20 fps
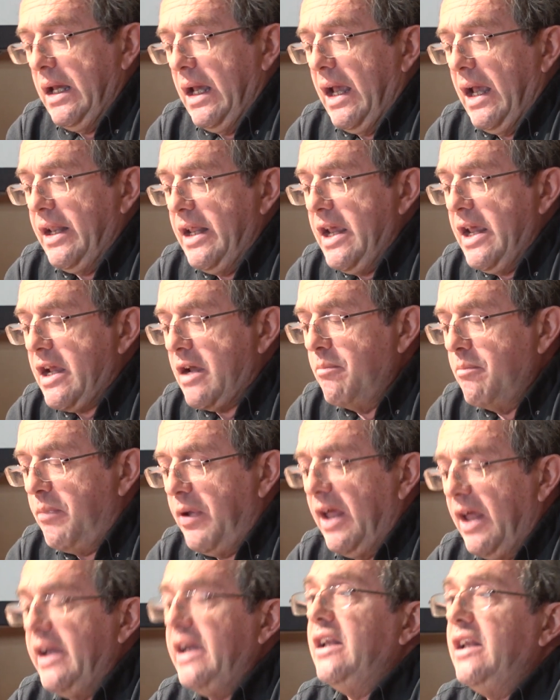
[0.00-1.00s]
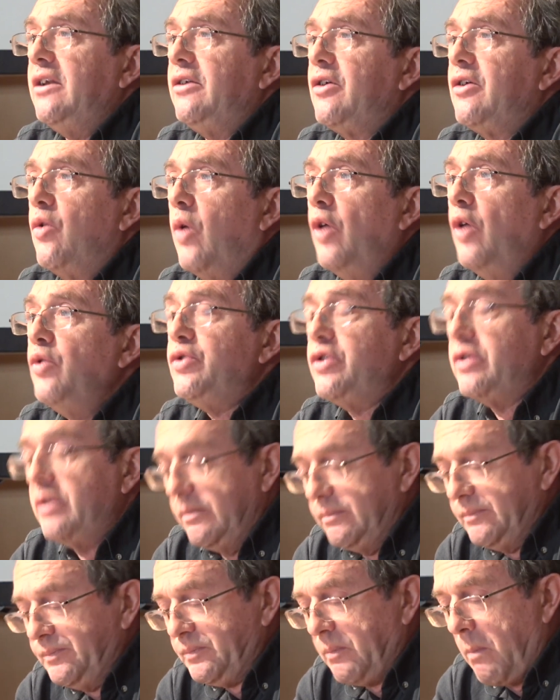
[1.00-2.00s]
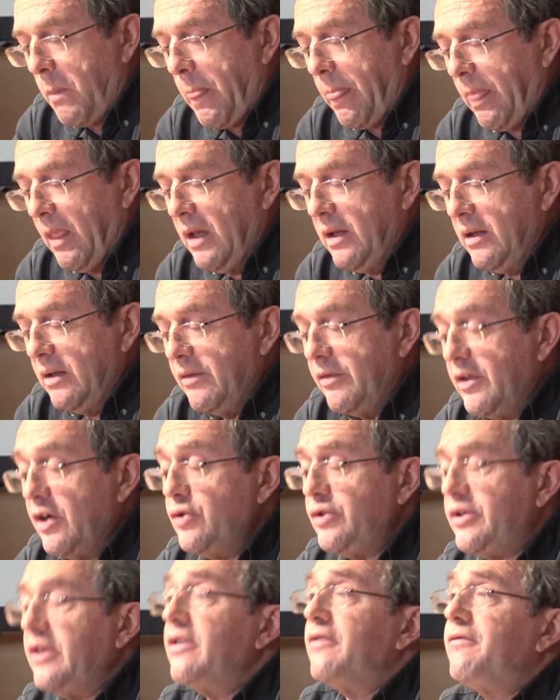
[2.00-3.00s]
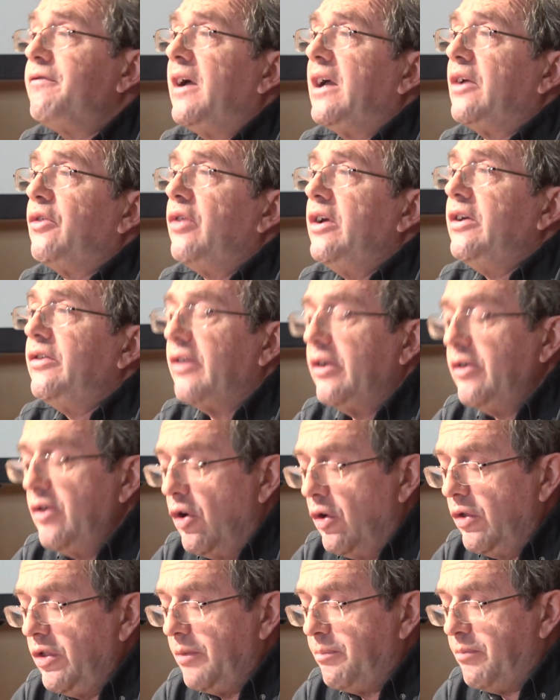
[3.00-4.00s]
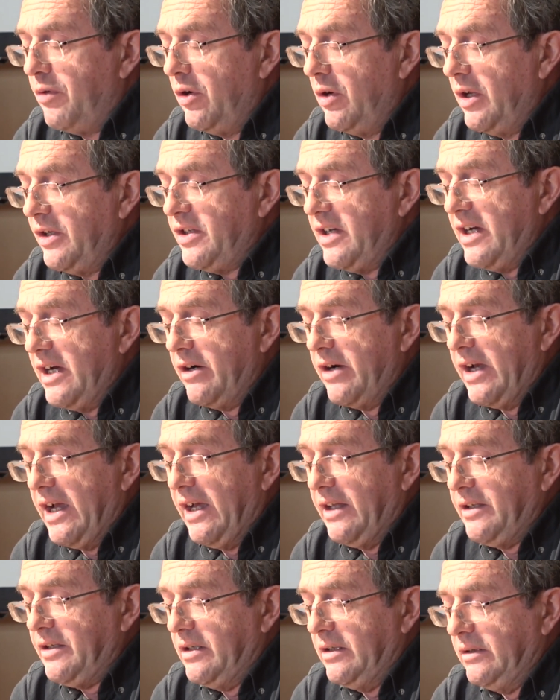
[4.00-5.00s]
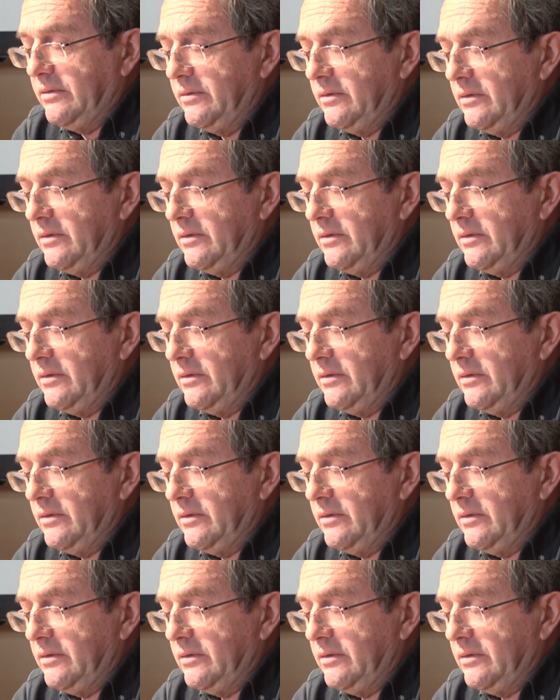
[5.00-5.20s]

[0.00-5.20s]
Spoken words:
And he complained, quote, "Those in the factories are not the proletariat,